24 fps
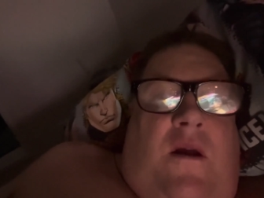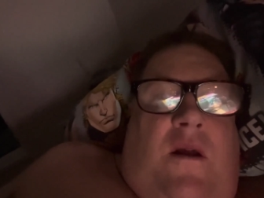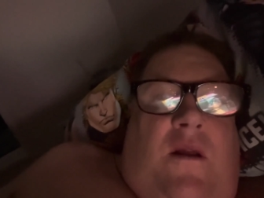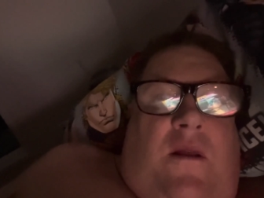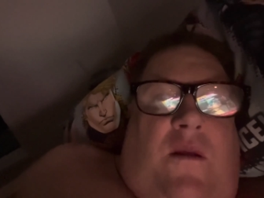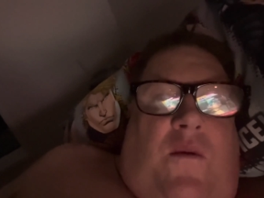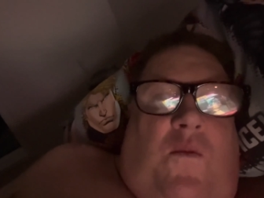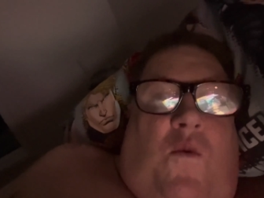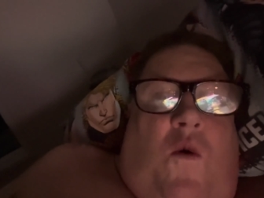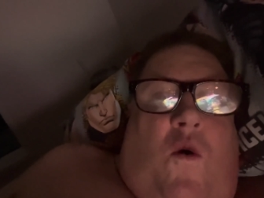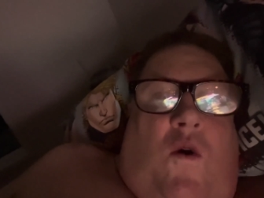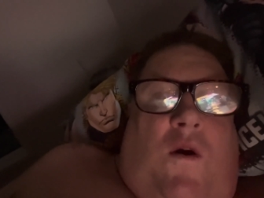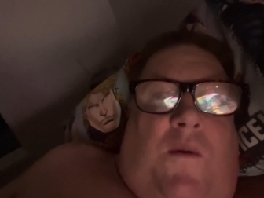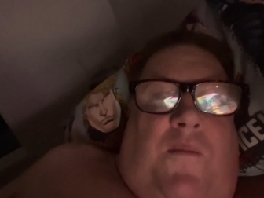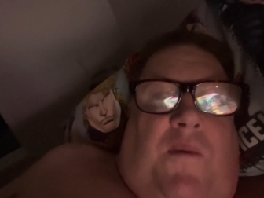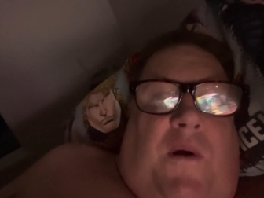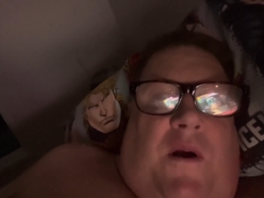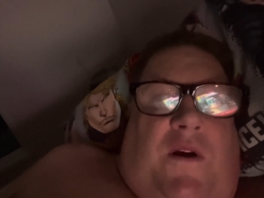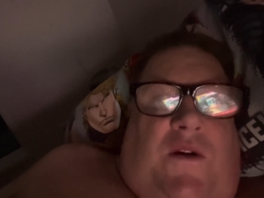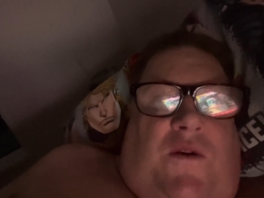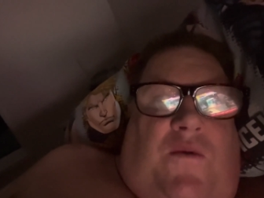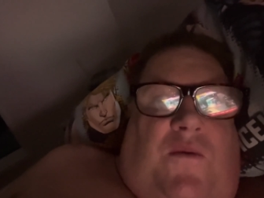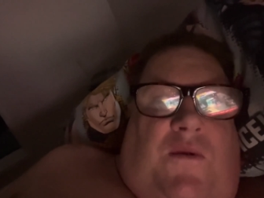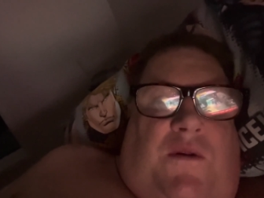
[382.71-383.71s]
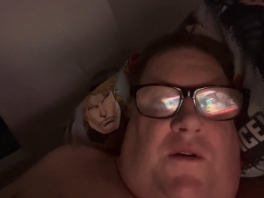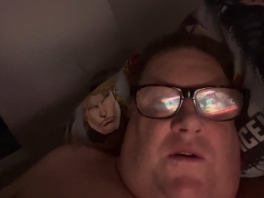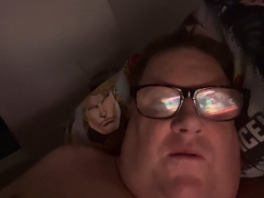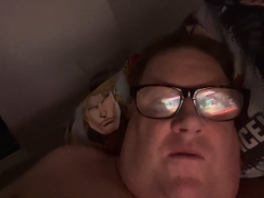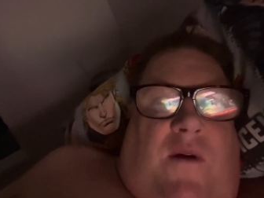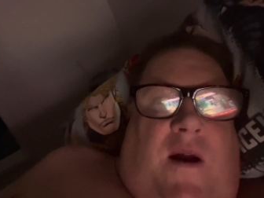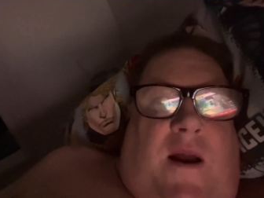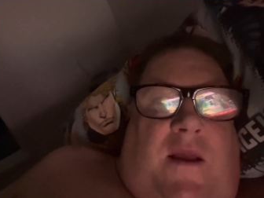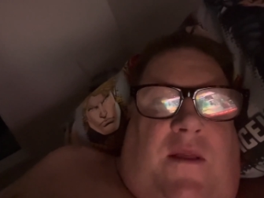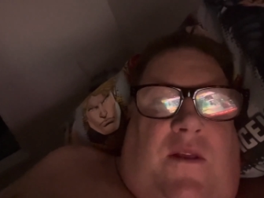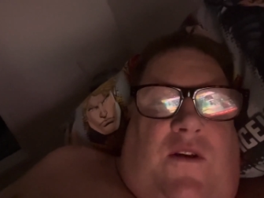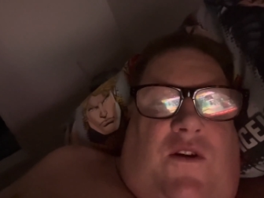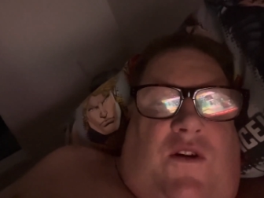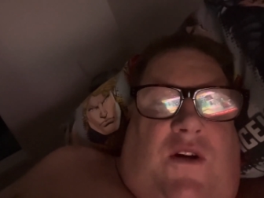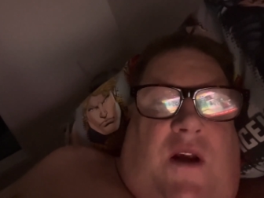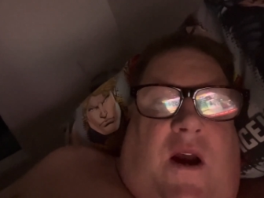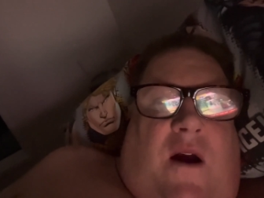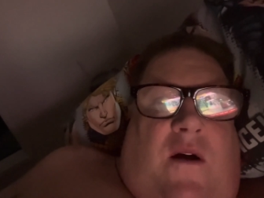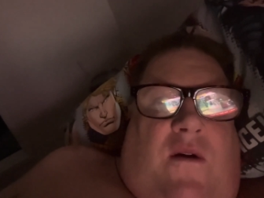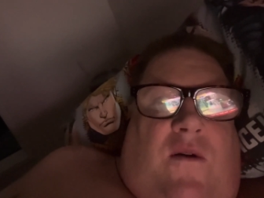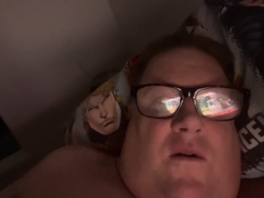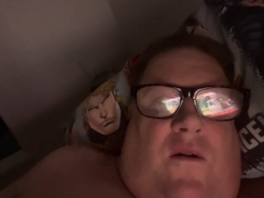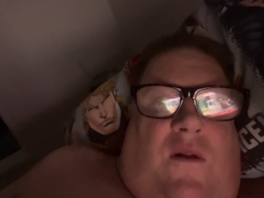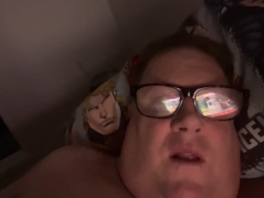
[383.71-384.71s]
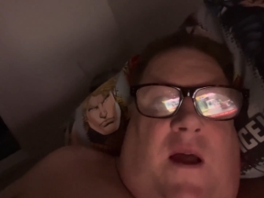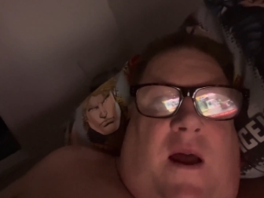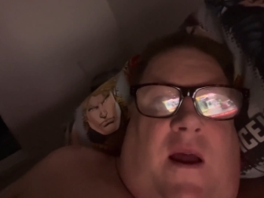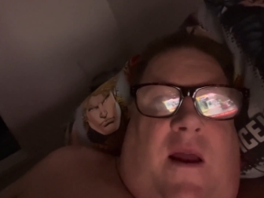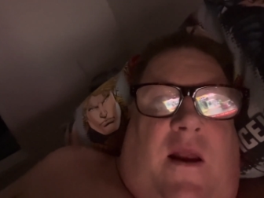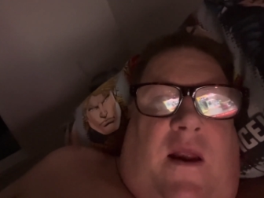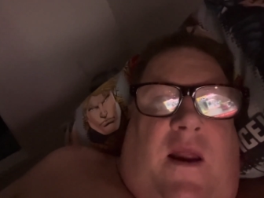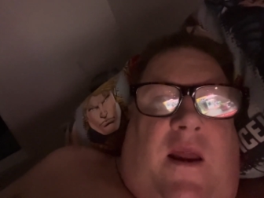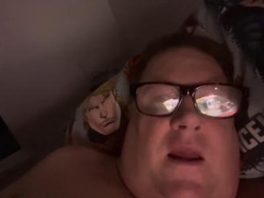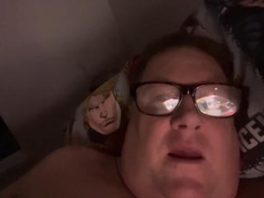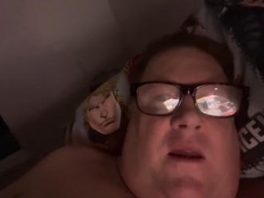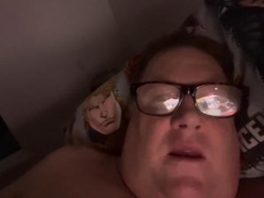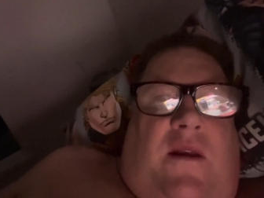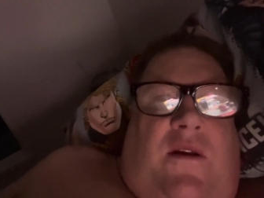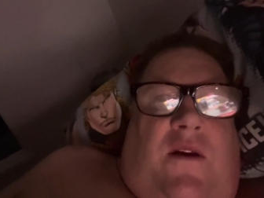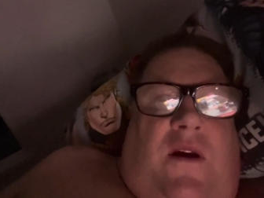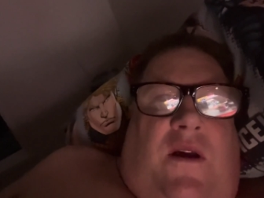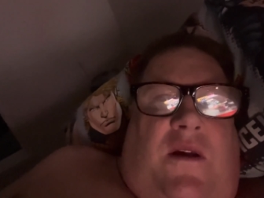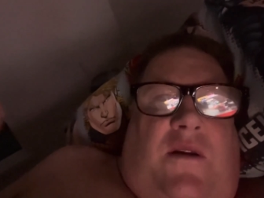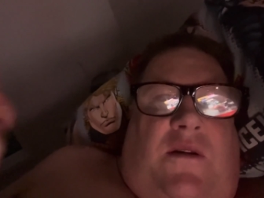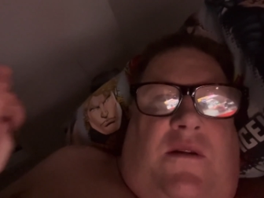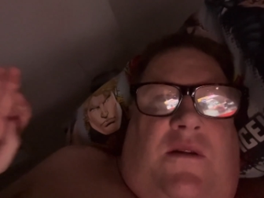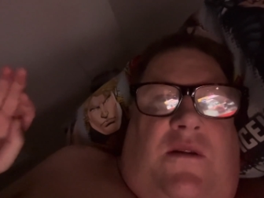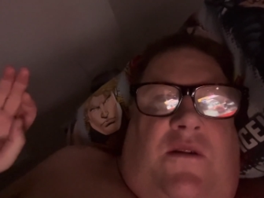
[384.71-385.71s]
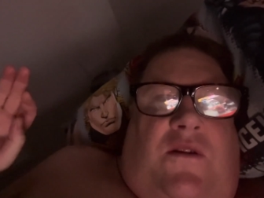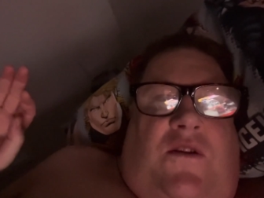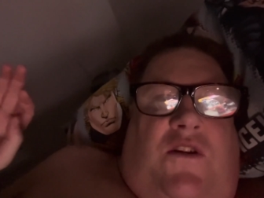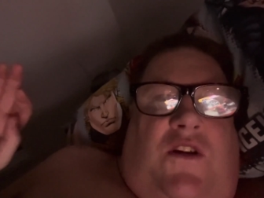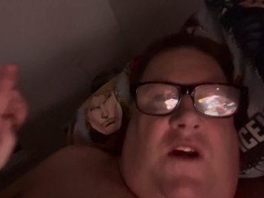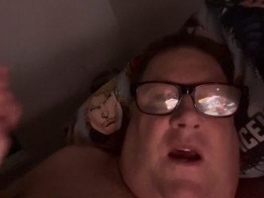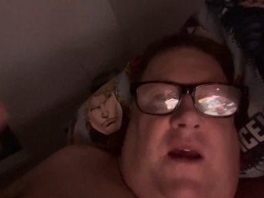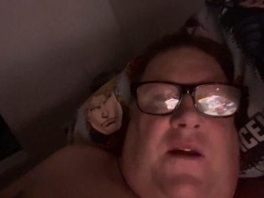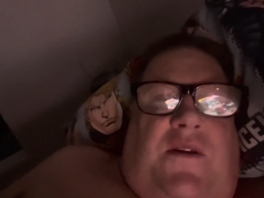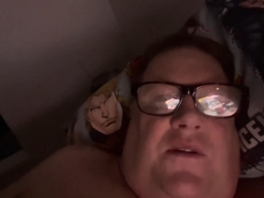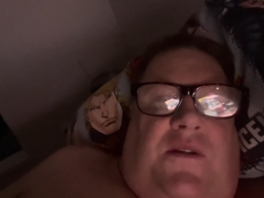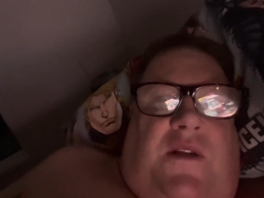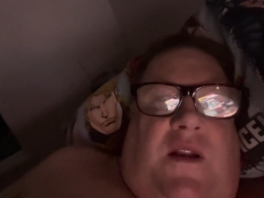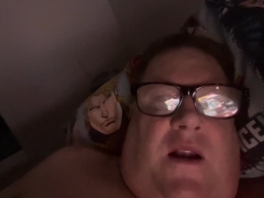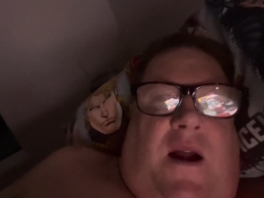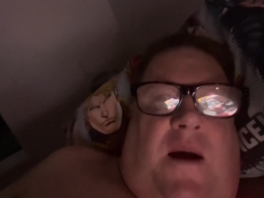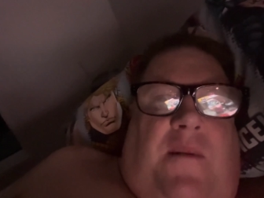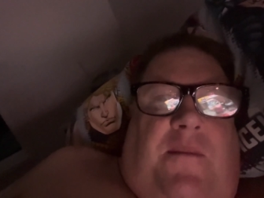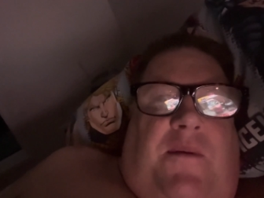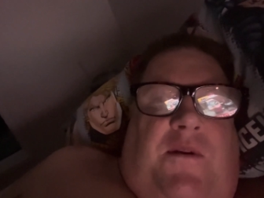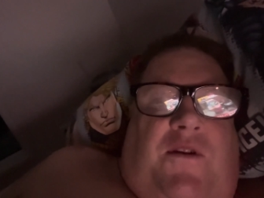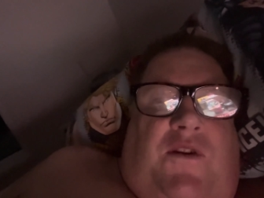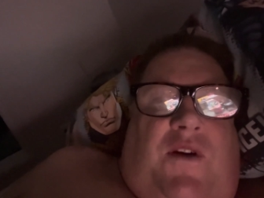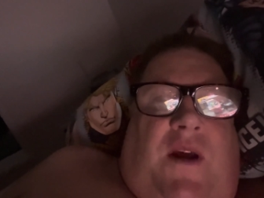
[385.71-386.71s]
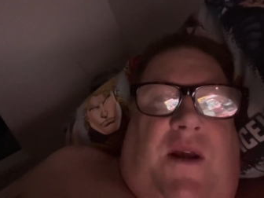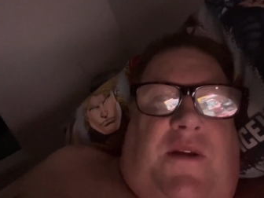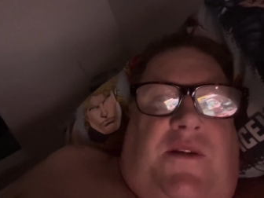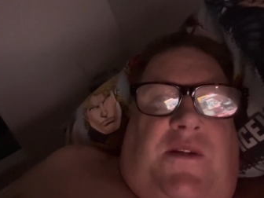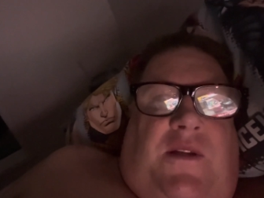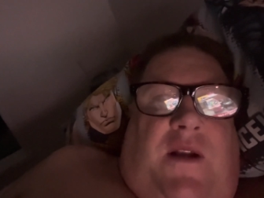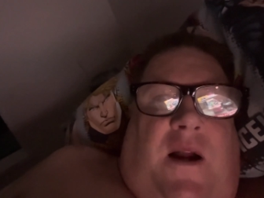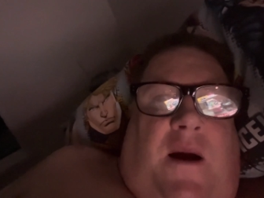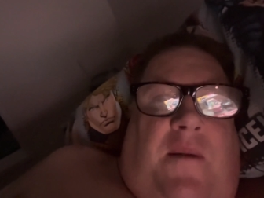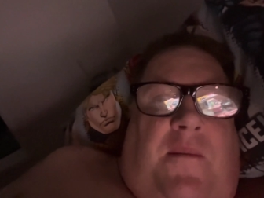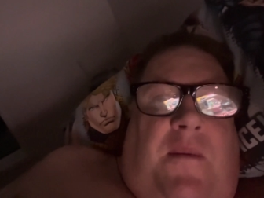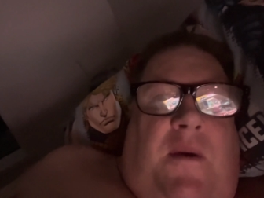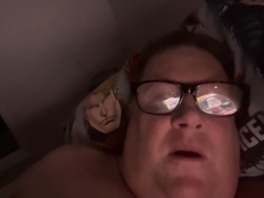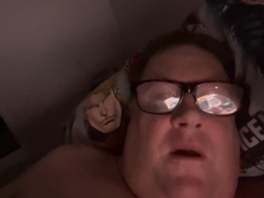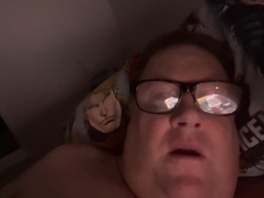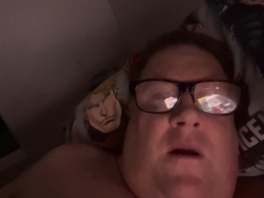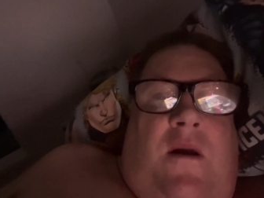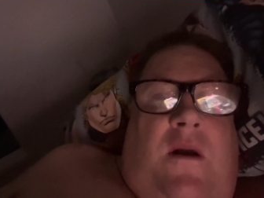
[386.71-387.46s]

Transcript: the water pressure wasn't great in the shower and all that. He just chased it up and chased it up.